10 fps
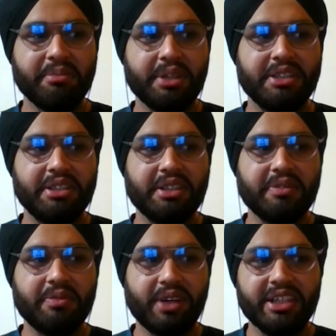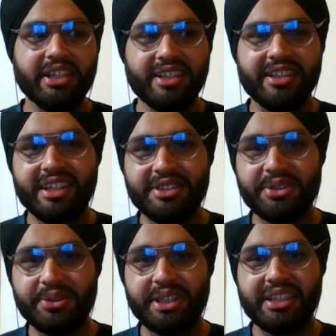But one day I
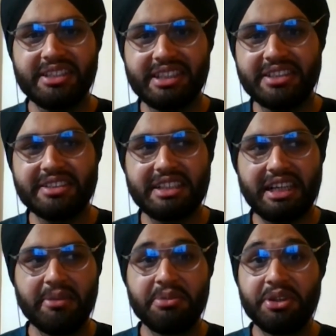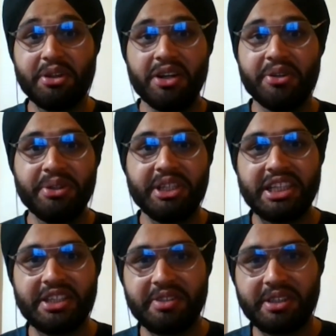realized, okay, yes, I'm not going
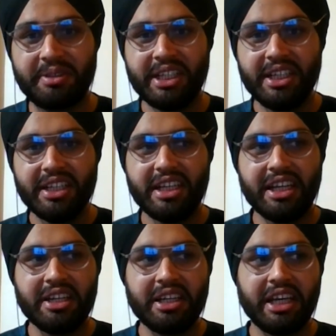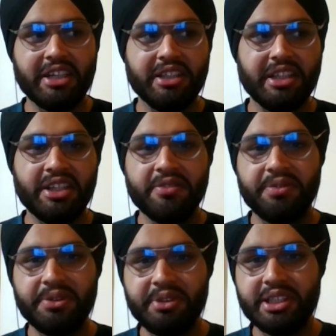anywhere. And in a
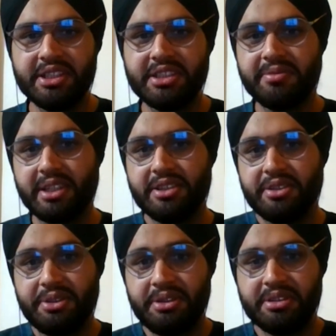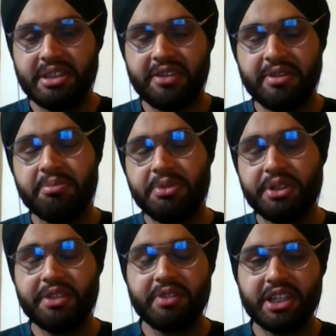few years, if I'm
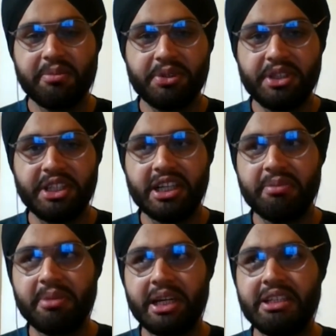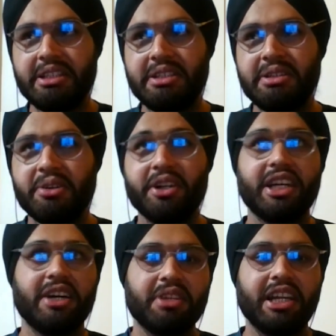doing what I'm doing, I might
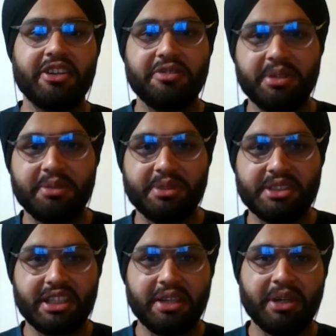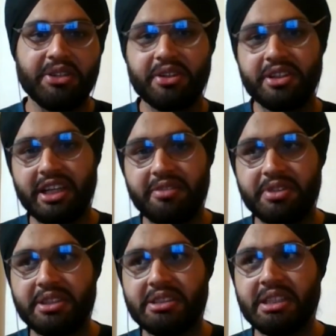not have a life pretty much. I might not have
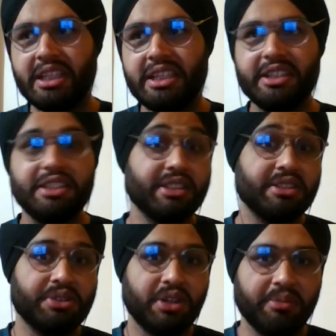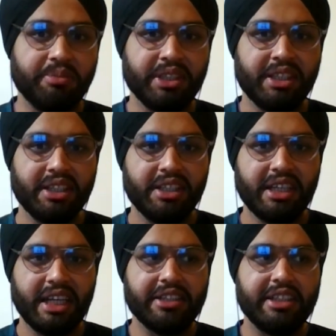a decent job.
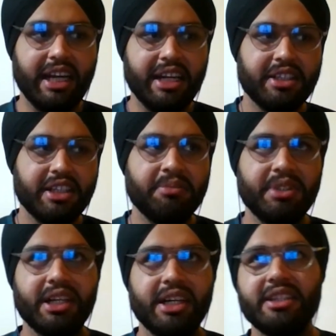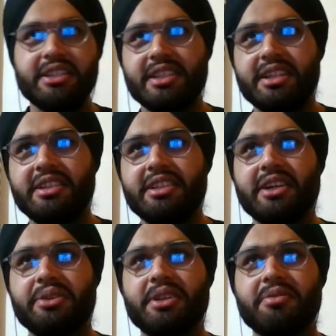At that time, the highest I think
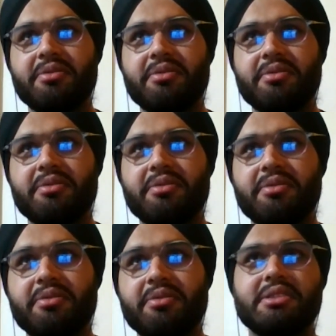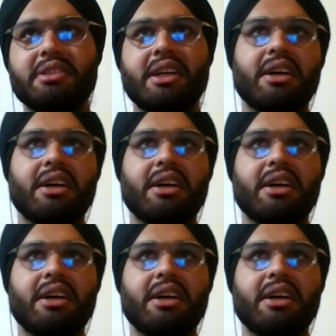I could have gotten was